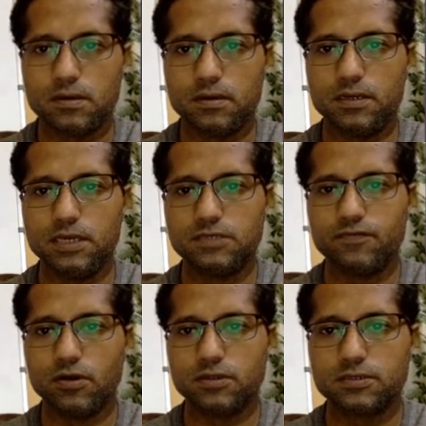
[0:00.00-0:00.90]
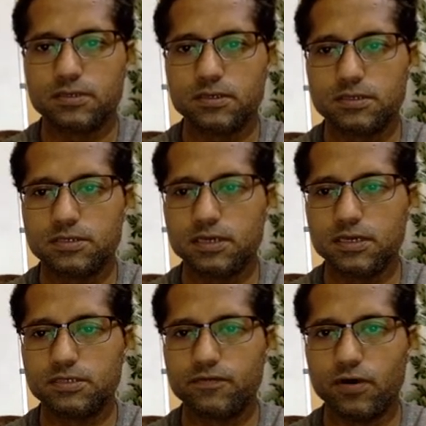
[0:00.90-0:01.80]
D is false, C
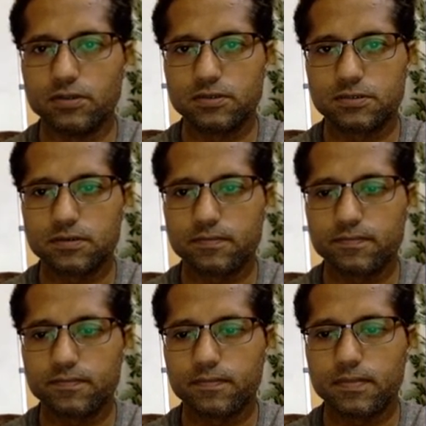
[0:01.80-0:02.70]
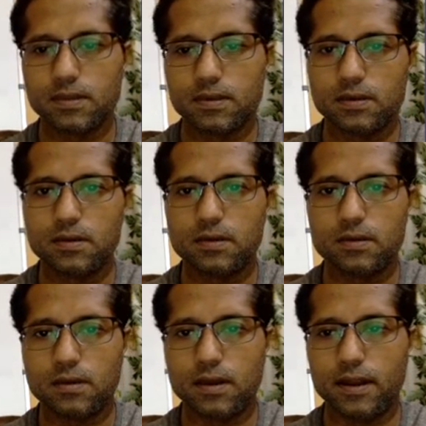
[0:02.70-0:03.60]
is false,
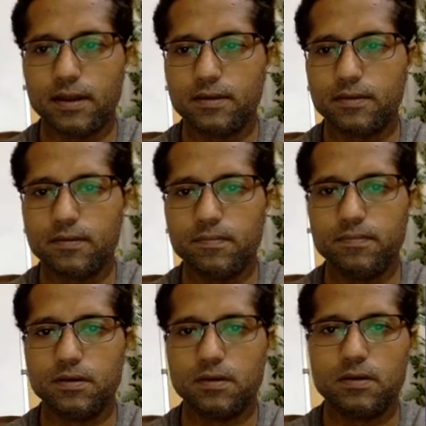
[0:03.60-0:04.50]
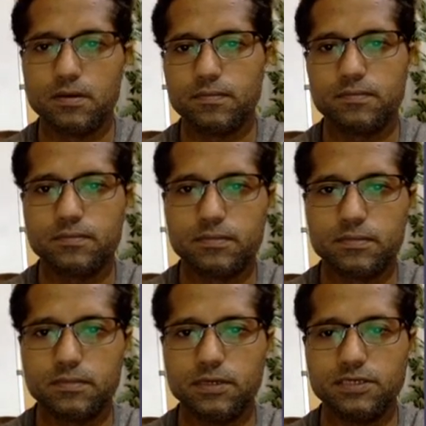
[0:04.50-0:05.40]
and
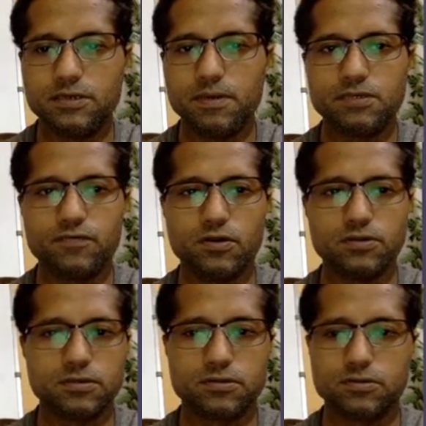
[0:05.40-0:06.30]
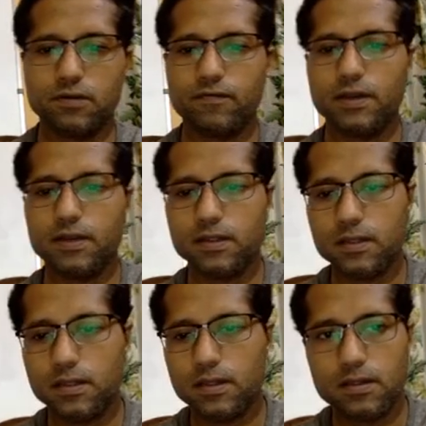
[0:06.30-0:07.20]
DCB is false. So
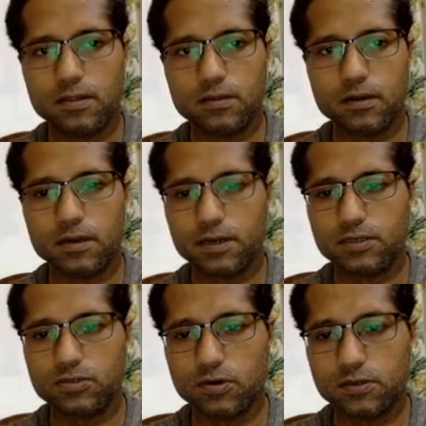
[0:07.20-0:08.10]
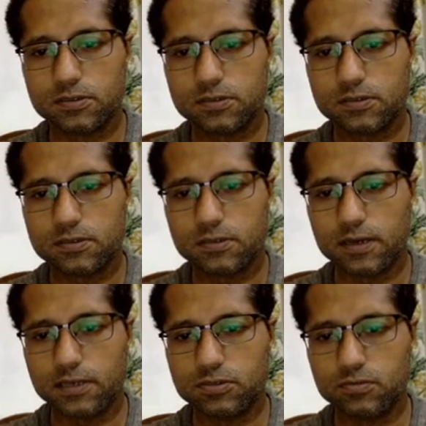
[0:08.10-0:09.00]
definitely the correct choice
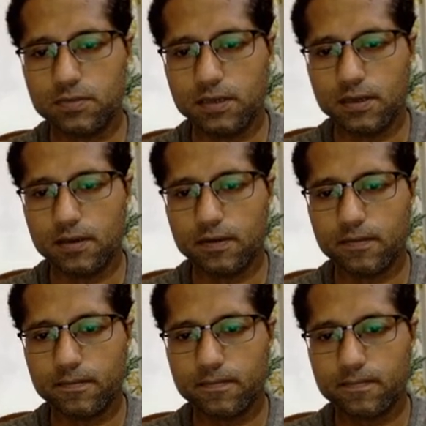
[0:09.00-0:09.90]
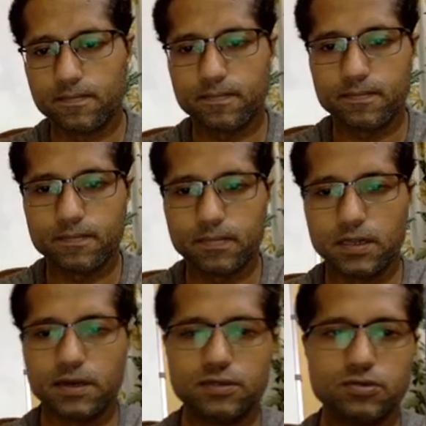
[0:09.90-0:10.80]
has to be A. The
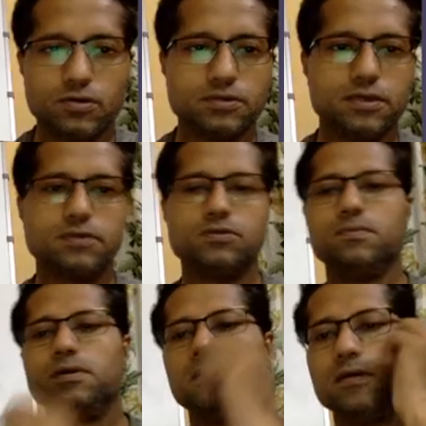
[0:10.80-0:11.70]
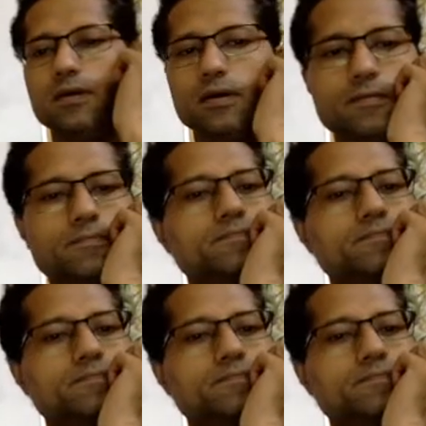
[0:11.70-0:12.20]
correct choice has to be A.